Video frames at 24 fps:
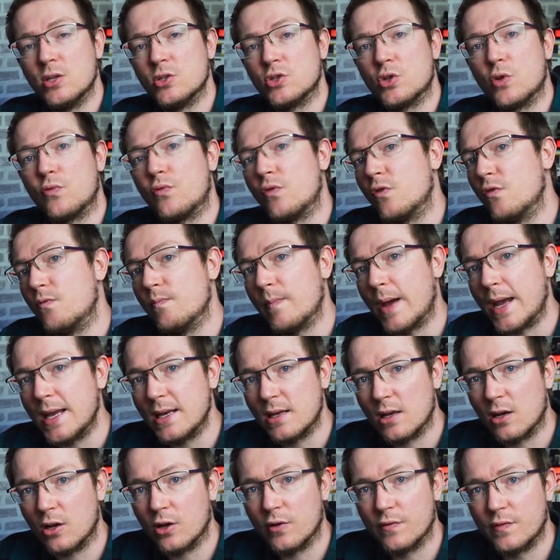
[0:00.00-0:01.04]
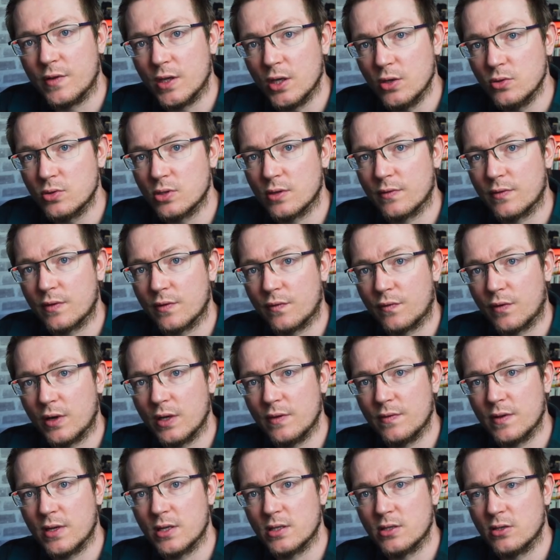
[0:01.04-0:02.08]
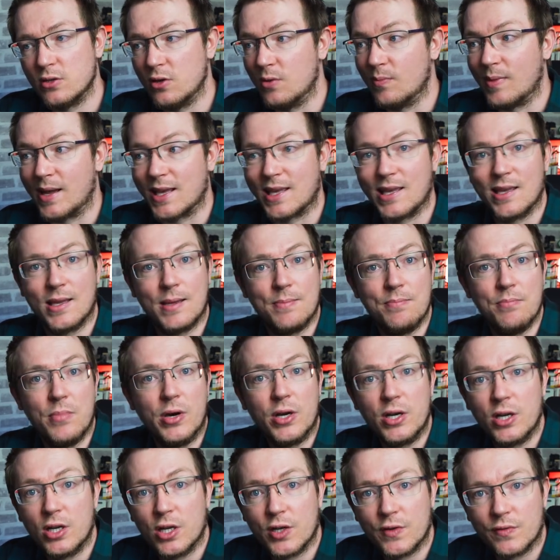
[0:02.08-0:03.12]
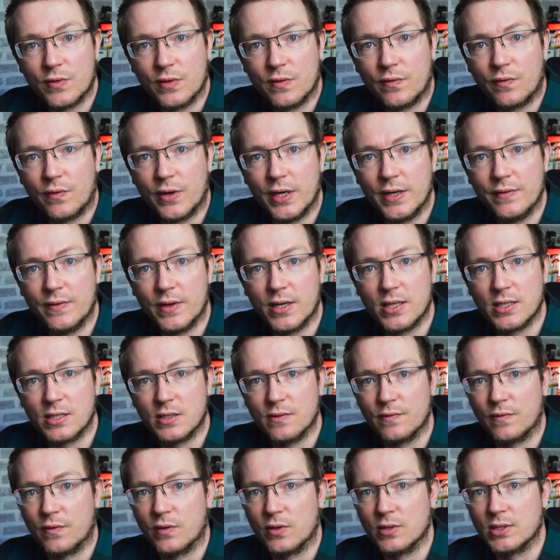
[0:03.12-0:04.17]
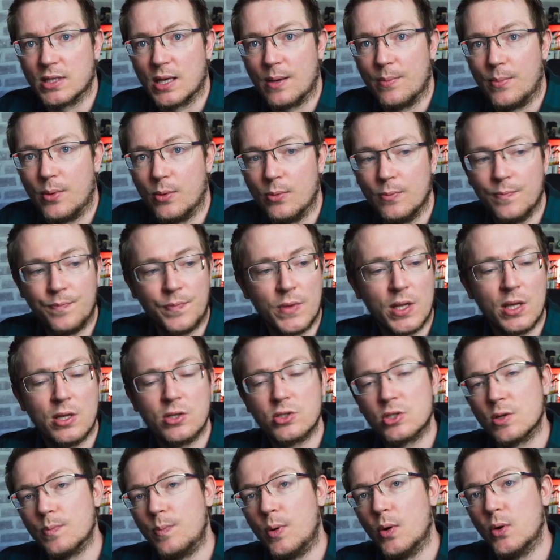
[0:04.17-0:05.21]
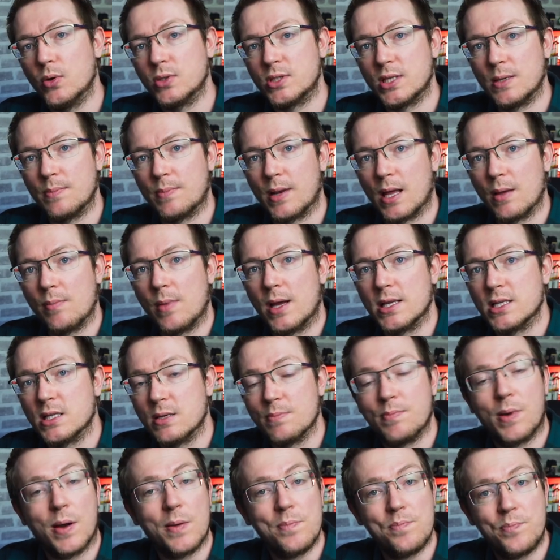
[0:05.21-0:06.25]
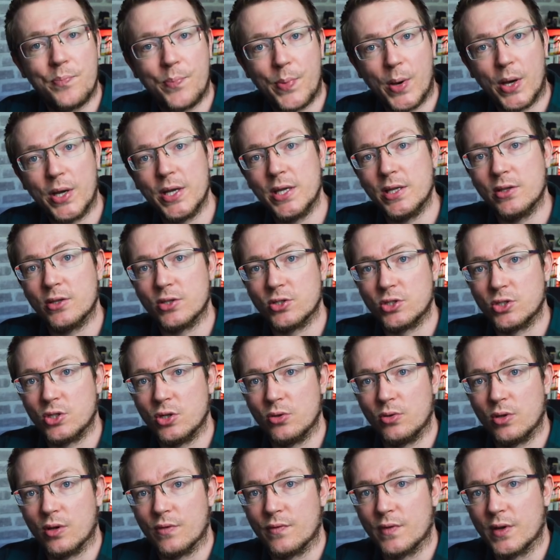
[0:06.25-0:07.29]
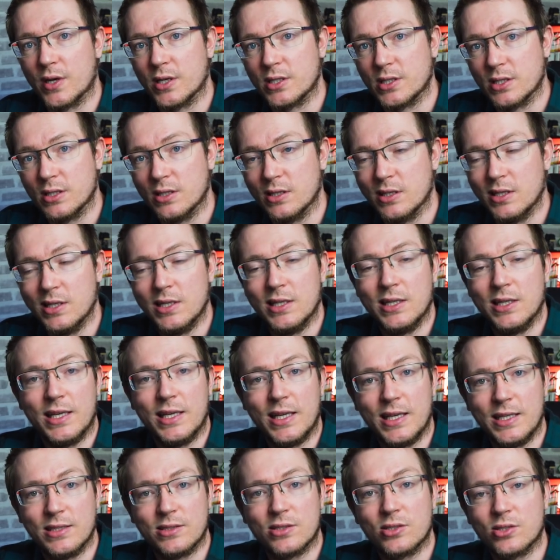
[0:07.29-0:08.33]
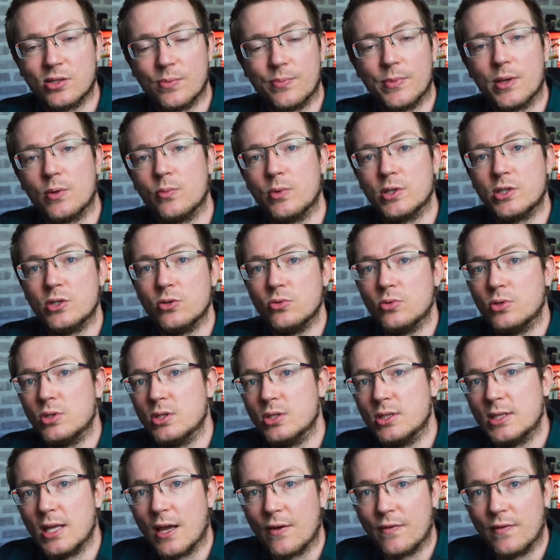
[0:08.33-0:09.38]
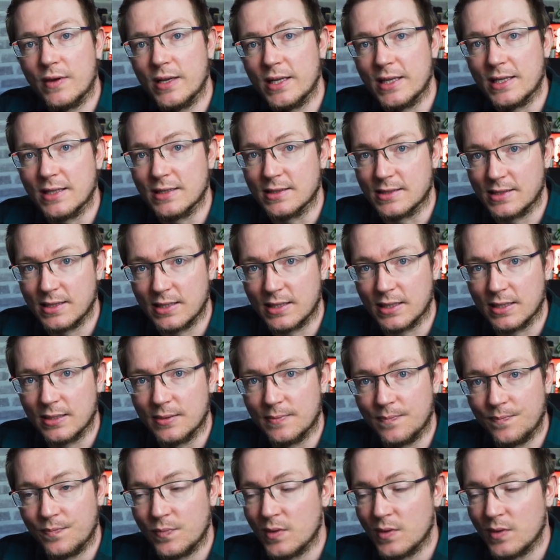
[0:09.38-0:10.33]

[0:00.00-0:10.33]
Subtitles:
So if you've made a lot of use of the free version, you're making money off the free version, for example, supporting Blackmagic by buying the studio version is something which you should definitely consider.